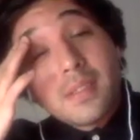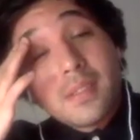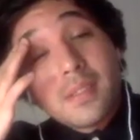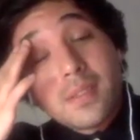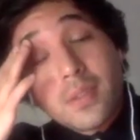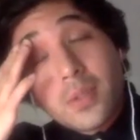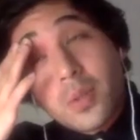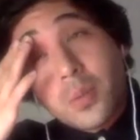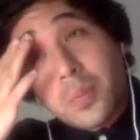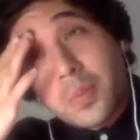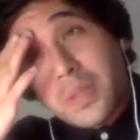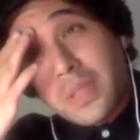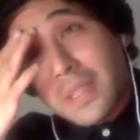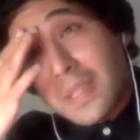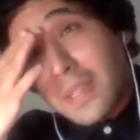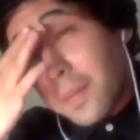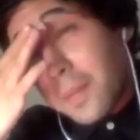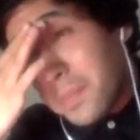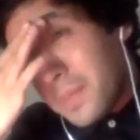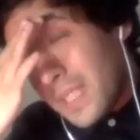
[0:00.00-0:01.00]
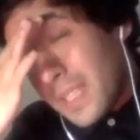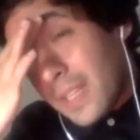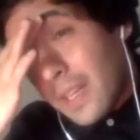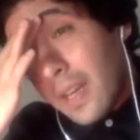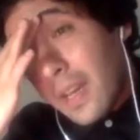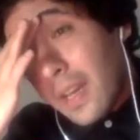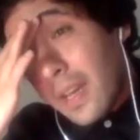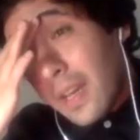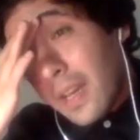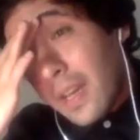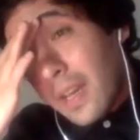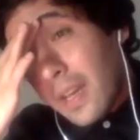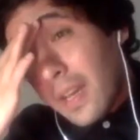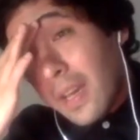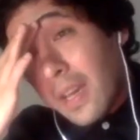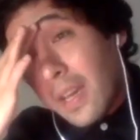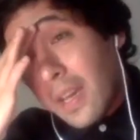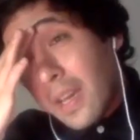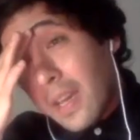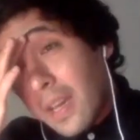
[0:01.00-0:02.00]
are opening up today.
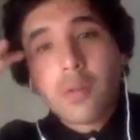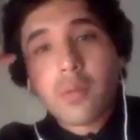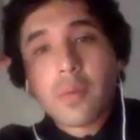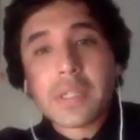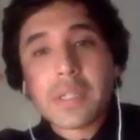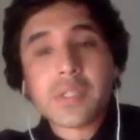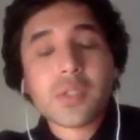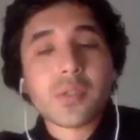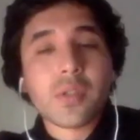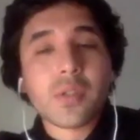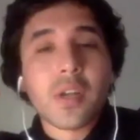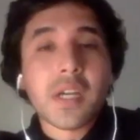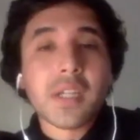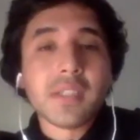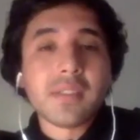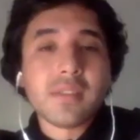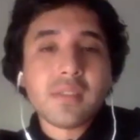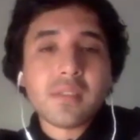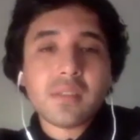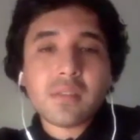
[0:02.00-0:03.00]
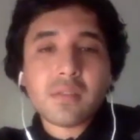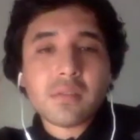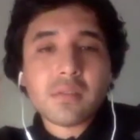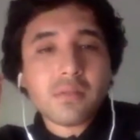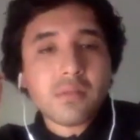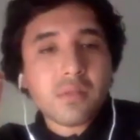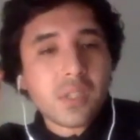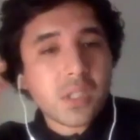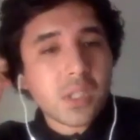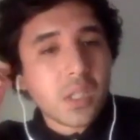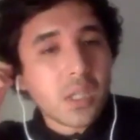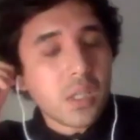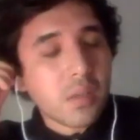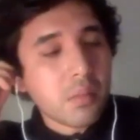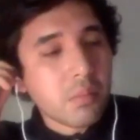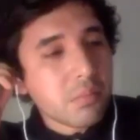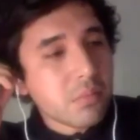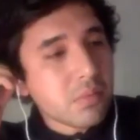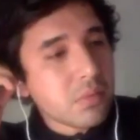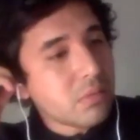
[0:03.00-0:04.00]
Restaurants,
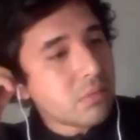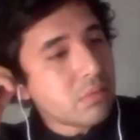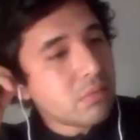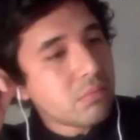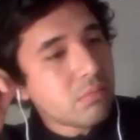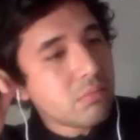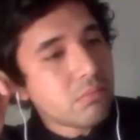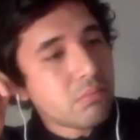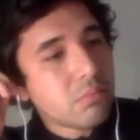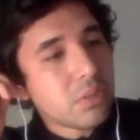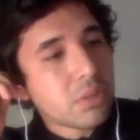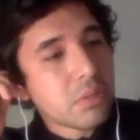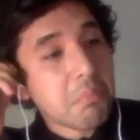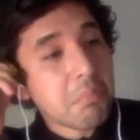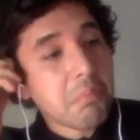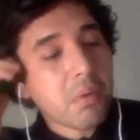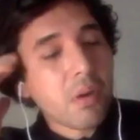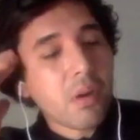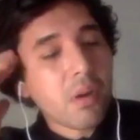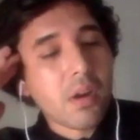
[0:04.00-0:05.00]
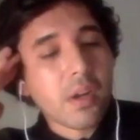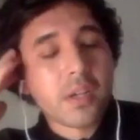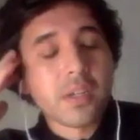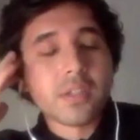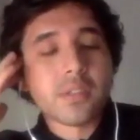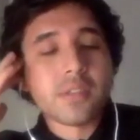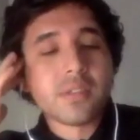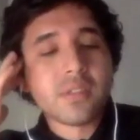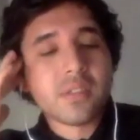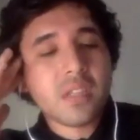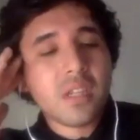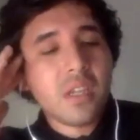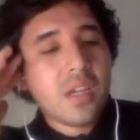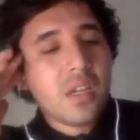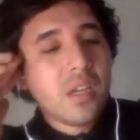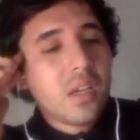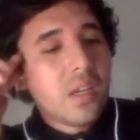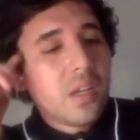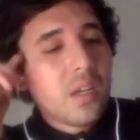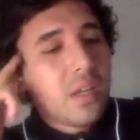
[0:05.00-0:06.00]
gyms, some bars,
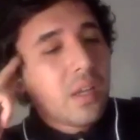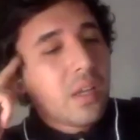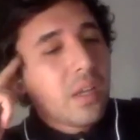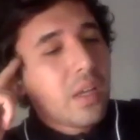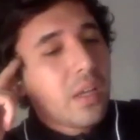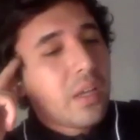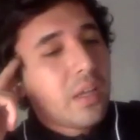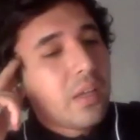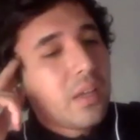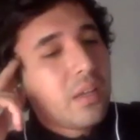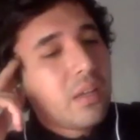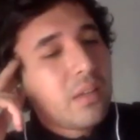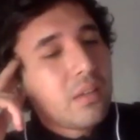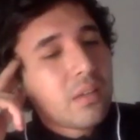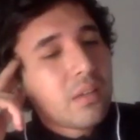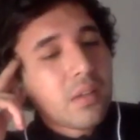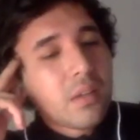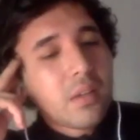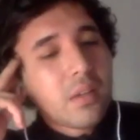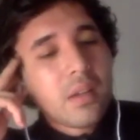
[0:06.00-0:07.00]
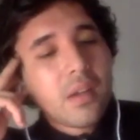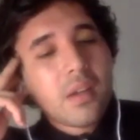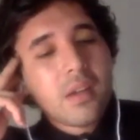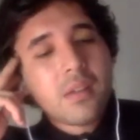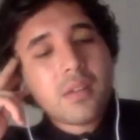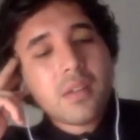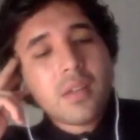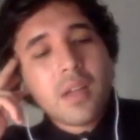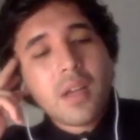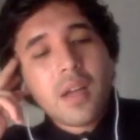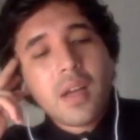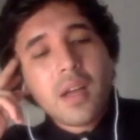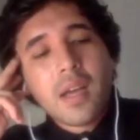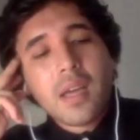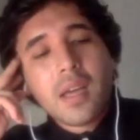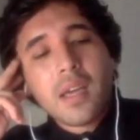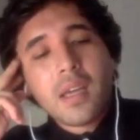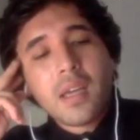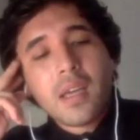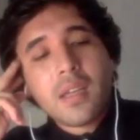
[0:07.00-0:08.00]
and
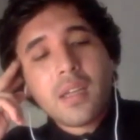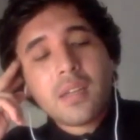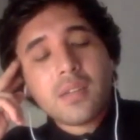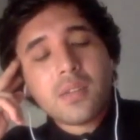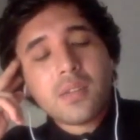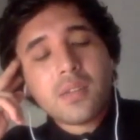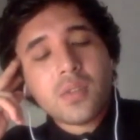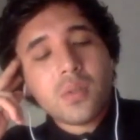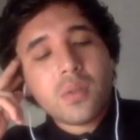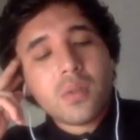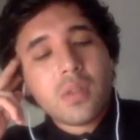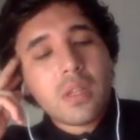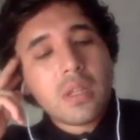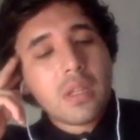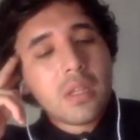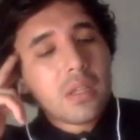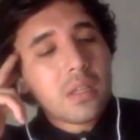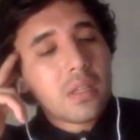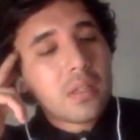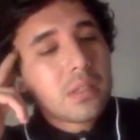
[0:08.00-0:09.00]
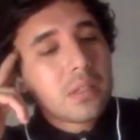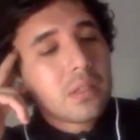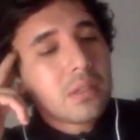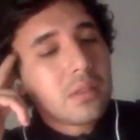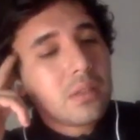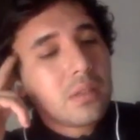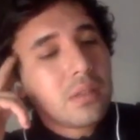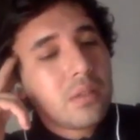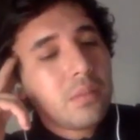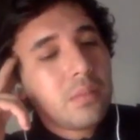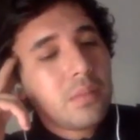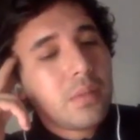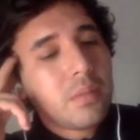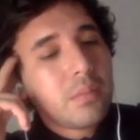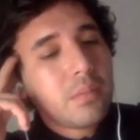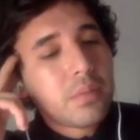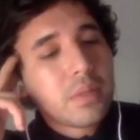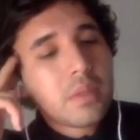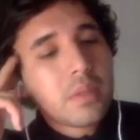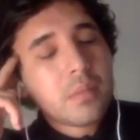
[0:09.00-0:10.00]
I do think it's a little
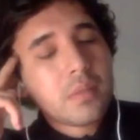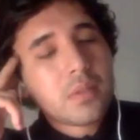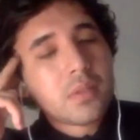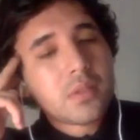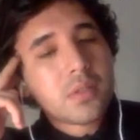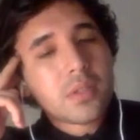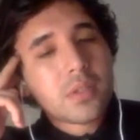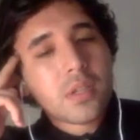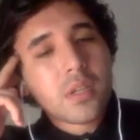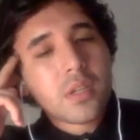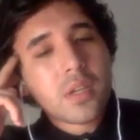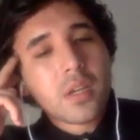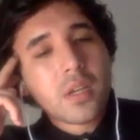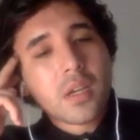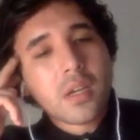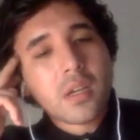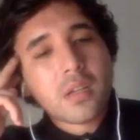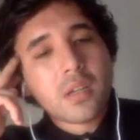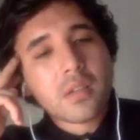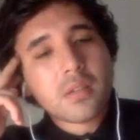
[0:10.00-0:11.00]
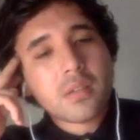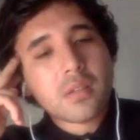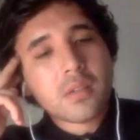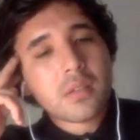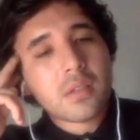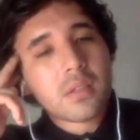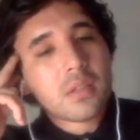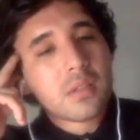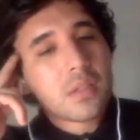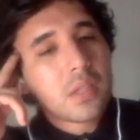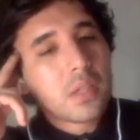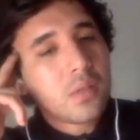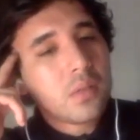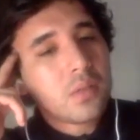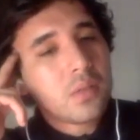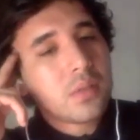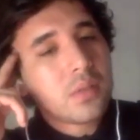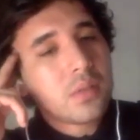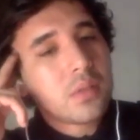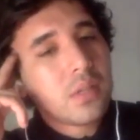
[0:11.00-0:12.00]
bit premature because, like you
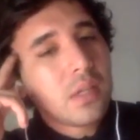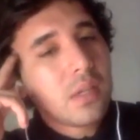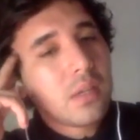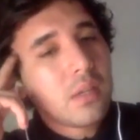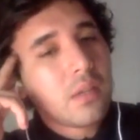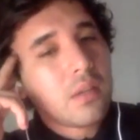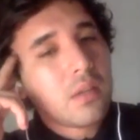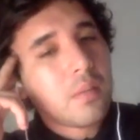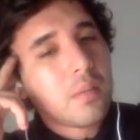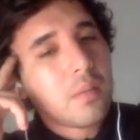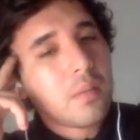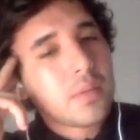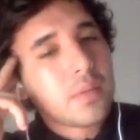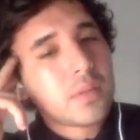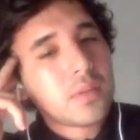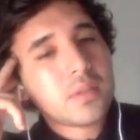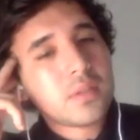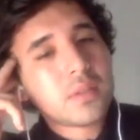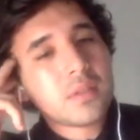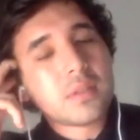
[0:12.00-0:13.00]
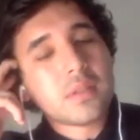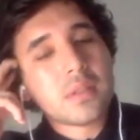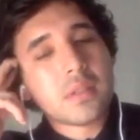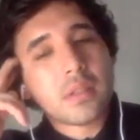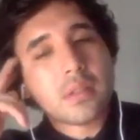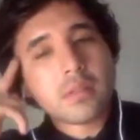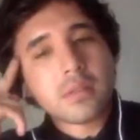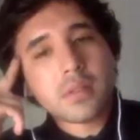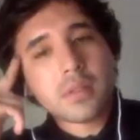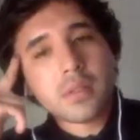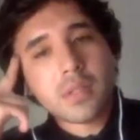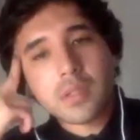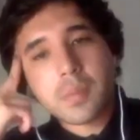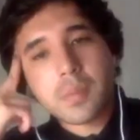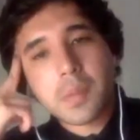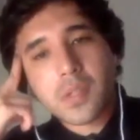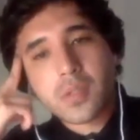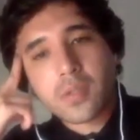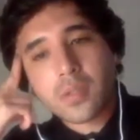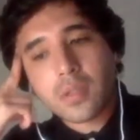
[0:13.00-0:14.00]
said, the numbers,
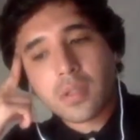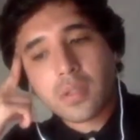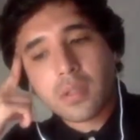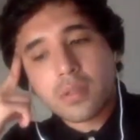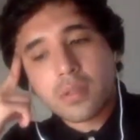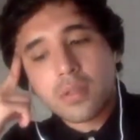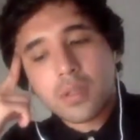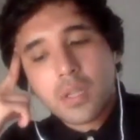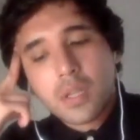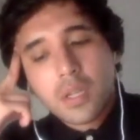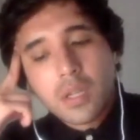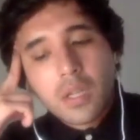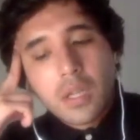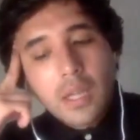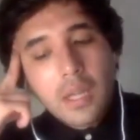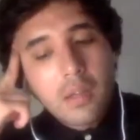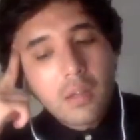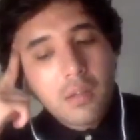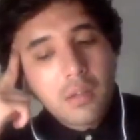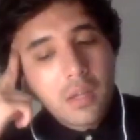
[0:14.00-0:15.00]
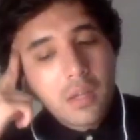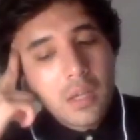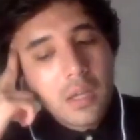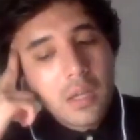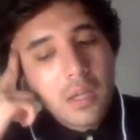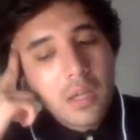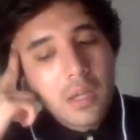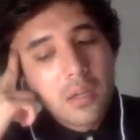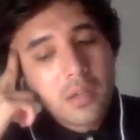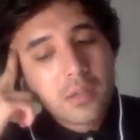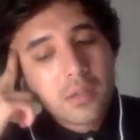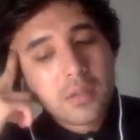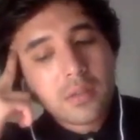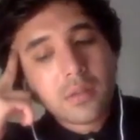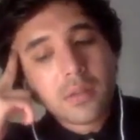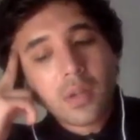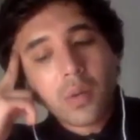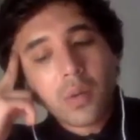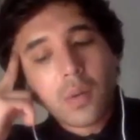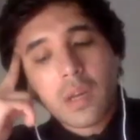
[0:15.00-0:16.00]
especially in LA, are still
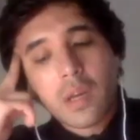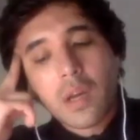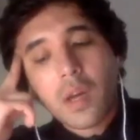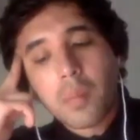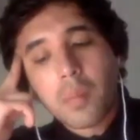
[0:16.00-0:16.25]
going up.